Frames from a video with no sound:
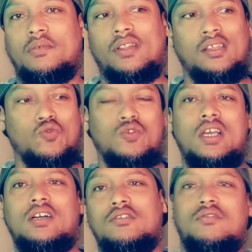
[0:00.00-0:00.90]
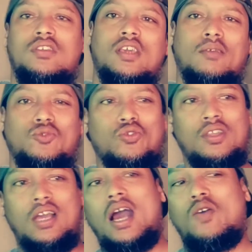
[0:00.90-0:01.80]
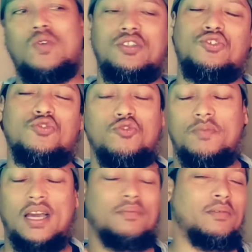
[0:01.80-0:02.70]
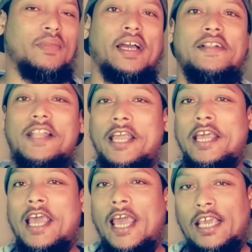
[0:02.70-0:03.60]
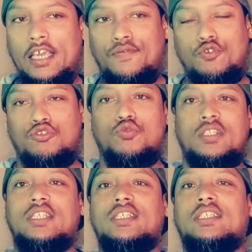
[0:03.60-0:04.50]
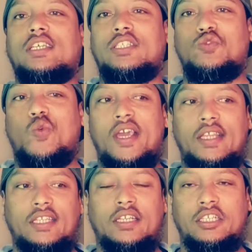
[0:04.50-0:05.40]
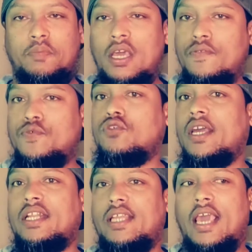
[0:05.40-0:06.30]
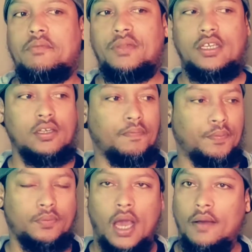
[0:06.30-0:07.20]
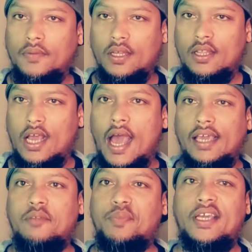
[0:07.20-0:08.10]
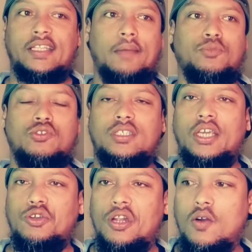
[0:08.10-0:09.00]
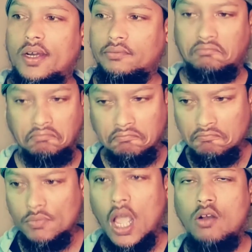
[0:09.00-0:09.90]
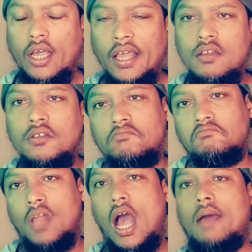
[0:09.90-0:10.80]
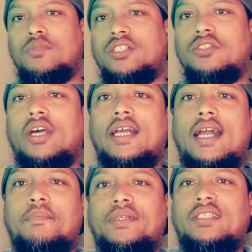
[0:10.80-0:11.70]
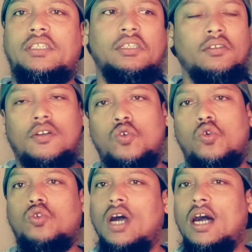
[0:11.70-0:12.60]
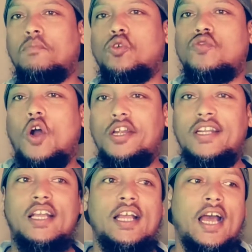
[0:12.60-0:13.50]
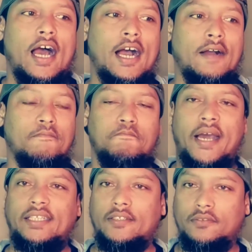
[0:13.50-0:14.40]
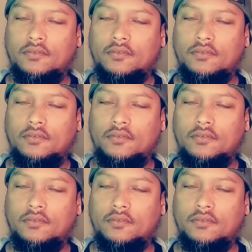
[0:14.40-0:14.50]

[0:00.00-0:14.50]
him and think, who the hell do you think, and do you think I want you, blah blah blah. If you do it in a certain way that's respectful, and it can be the guy can pick it up to say, you know what, okay, I'm just not a cup of tea, cool, I'll move on. But